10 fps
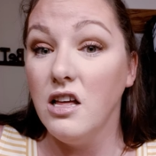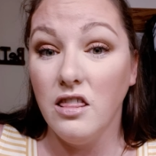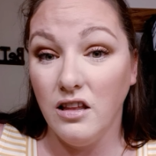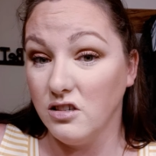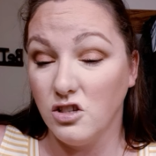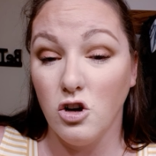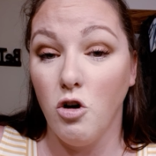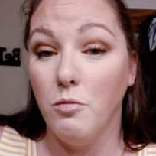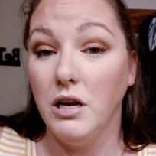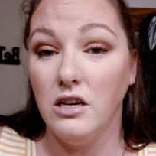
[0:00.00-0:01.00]
There's so
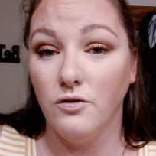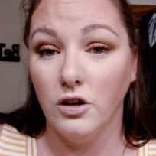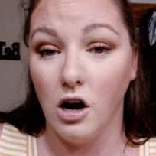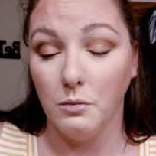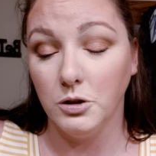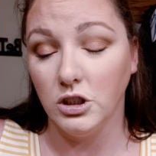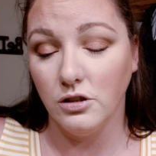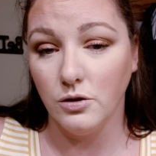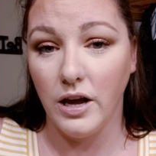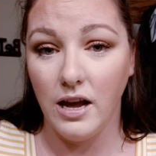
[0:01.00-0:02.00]
many different options,
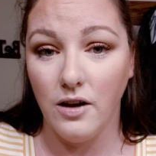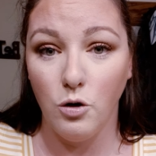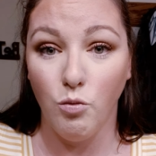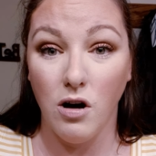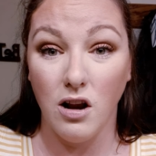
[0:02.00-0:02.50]
okay? If you want a